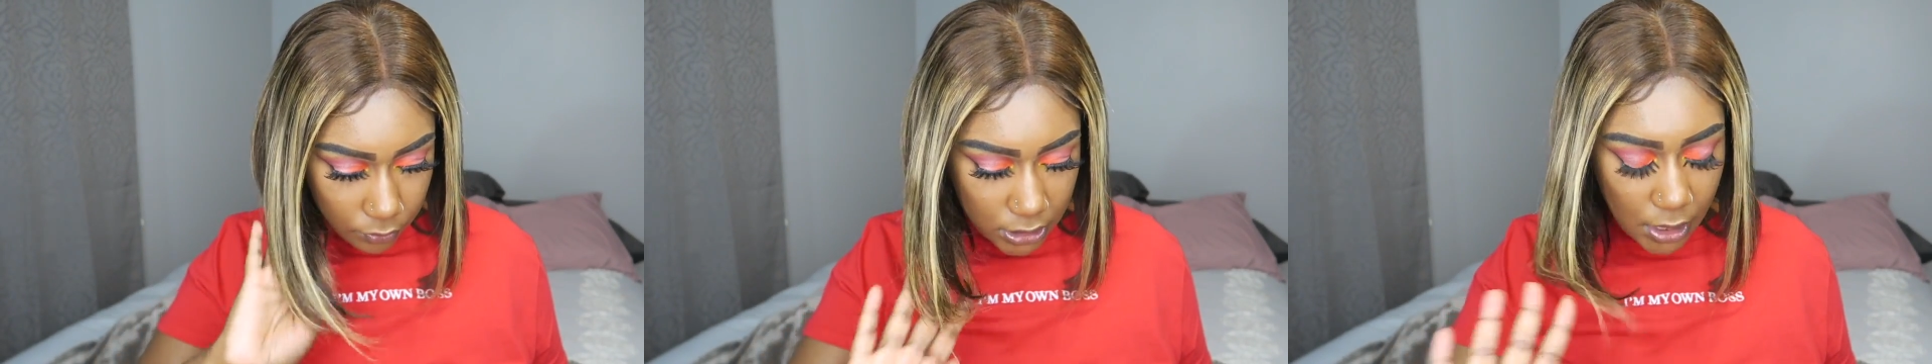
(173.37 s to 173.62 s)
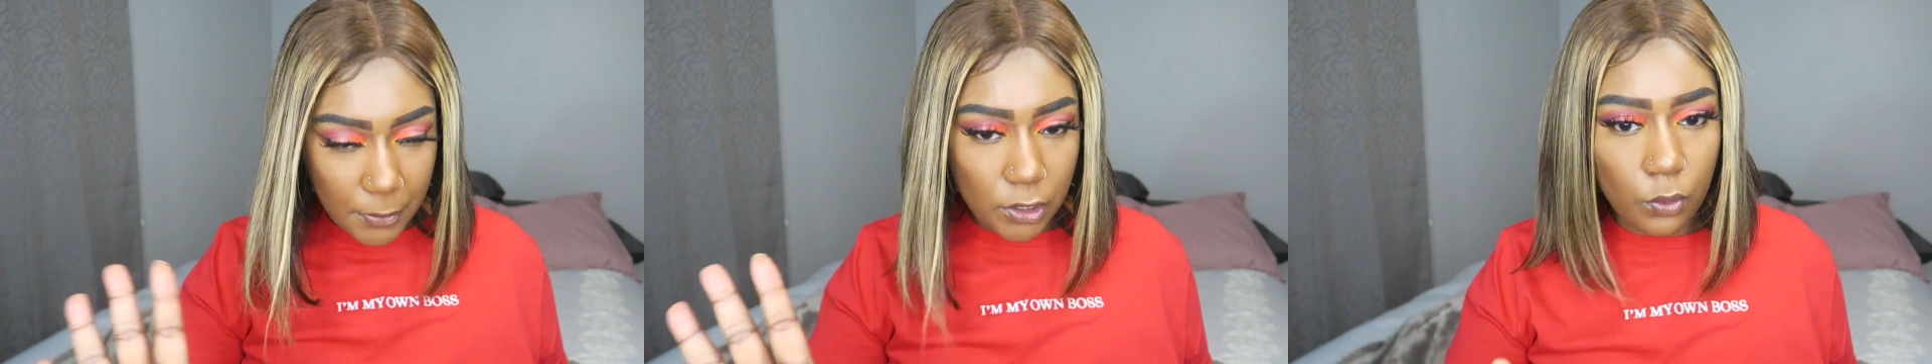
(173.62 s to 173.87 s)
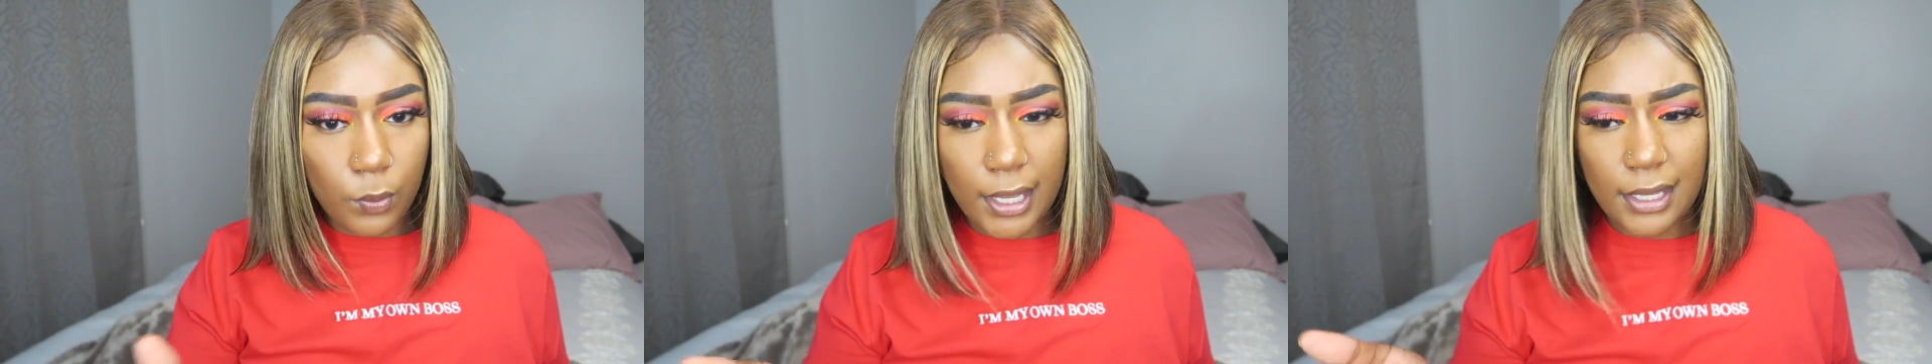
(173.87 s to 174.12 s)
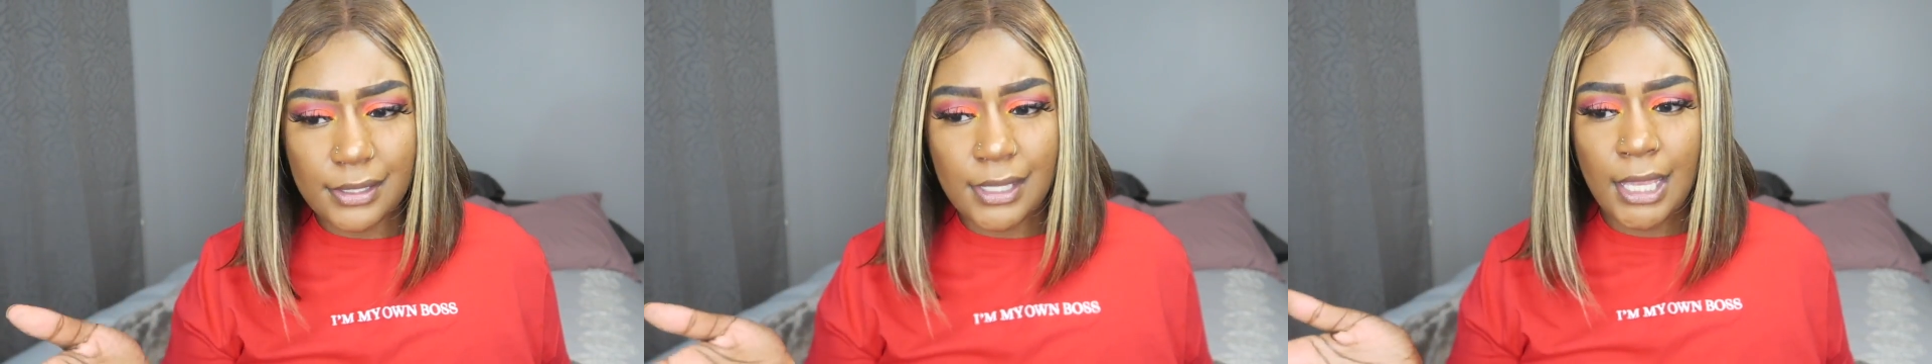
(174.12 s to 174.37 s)
some of the
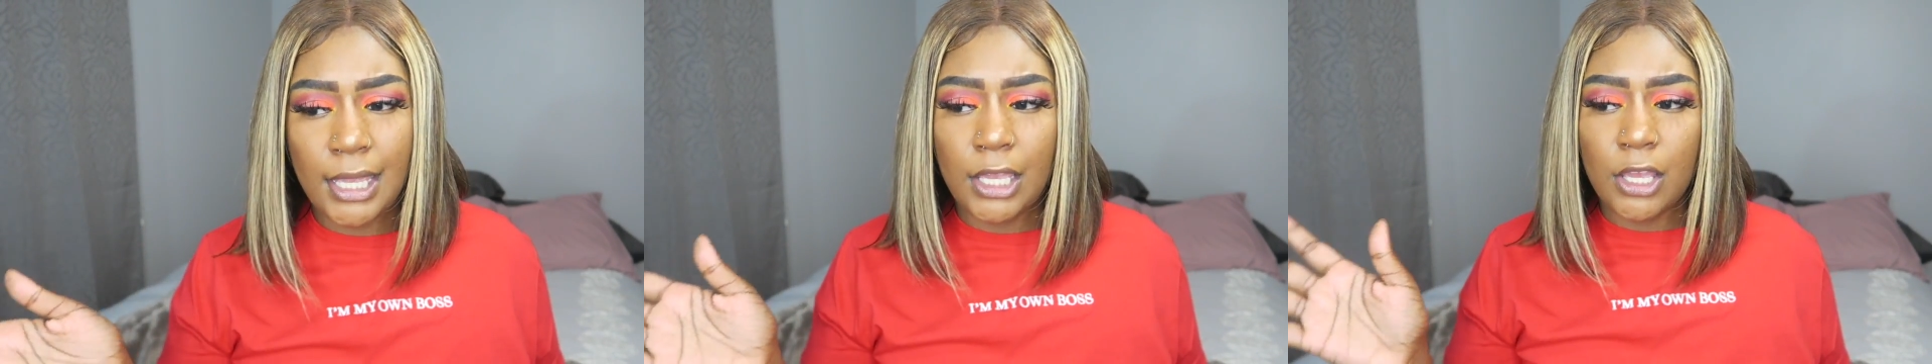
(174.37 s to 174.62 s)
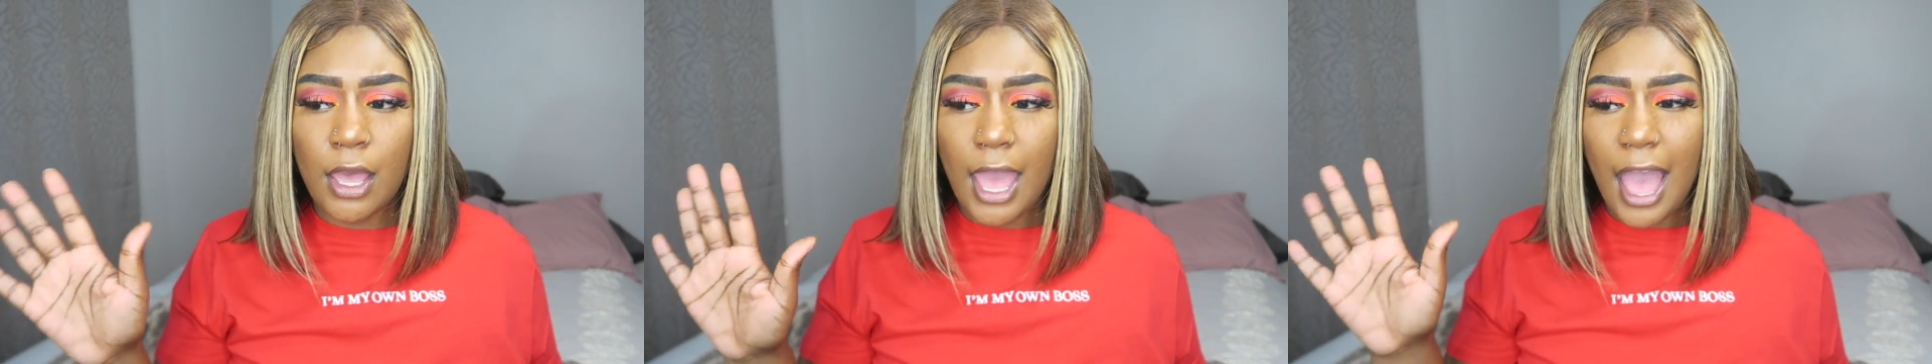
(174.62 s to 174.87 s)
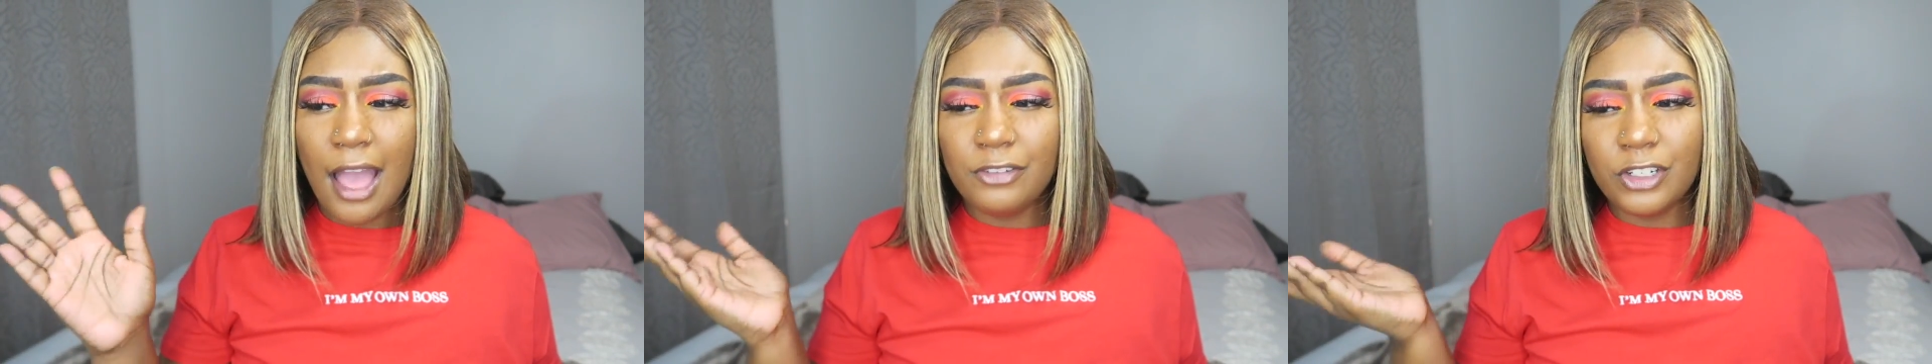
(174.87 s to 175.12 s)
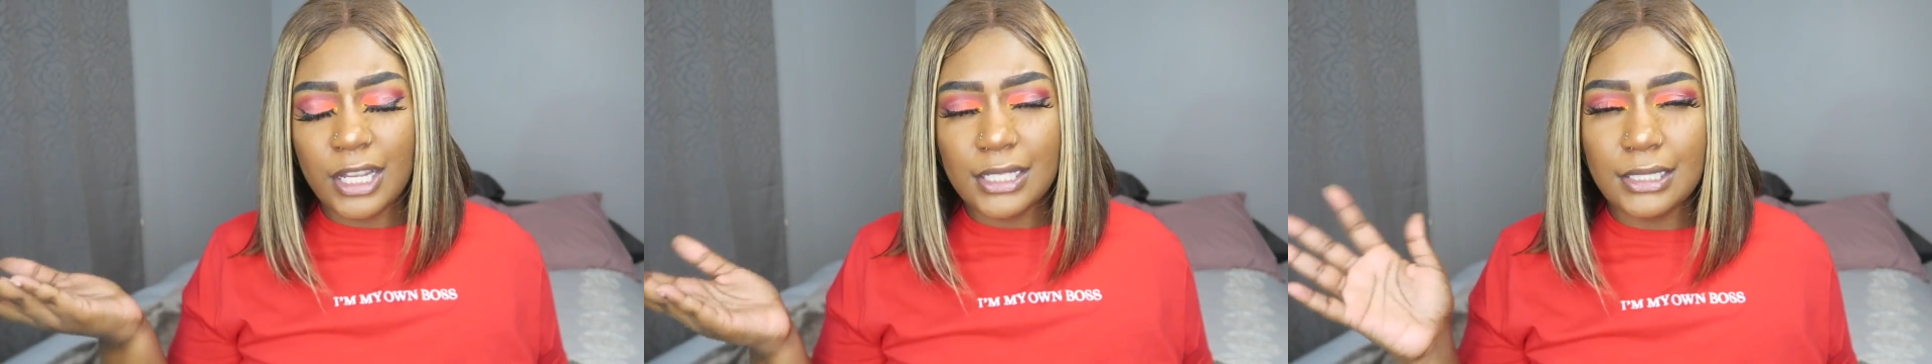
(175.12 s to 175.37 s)
wigs
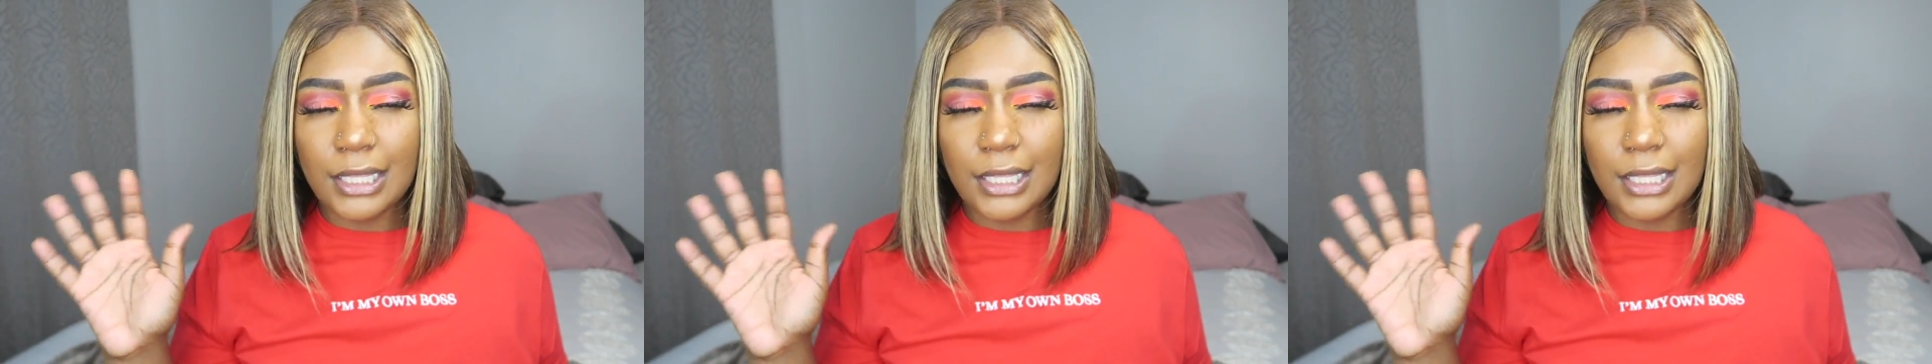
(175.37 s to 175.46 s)
after it gets